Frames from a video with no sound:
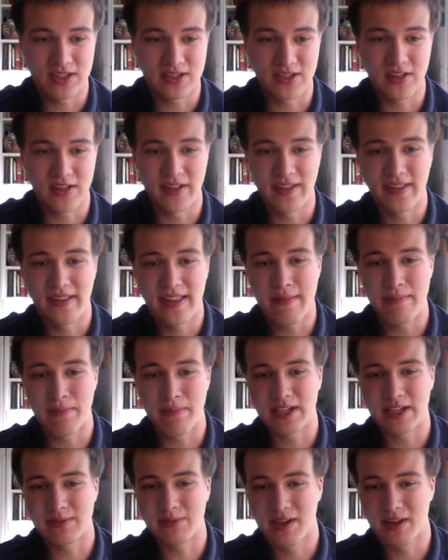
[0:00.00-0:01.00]
So that
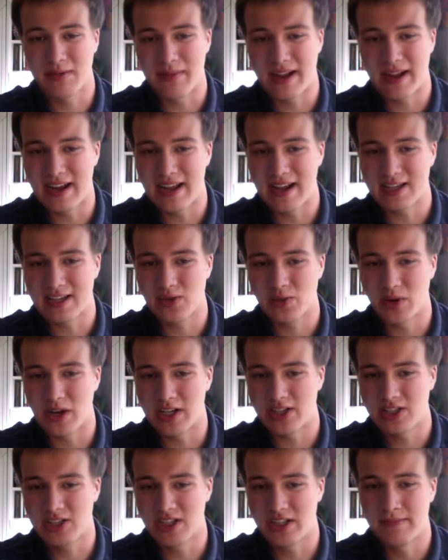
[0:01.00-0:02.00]
brings me to my next
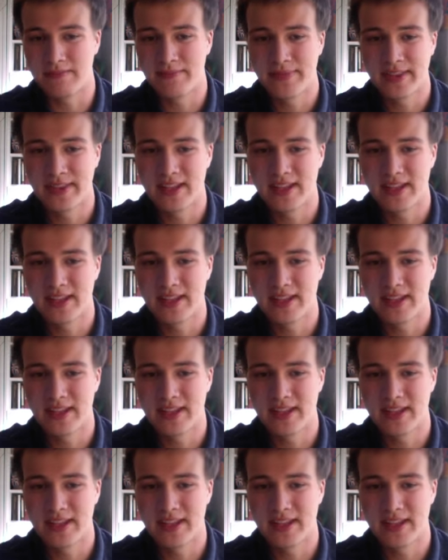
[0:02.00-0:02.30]
question.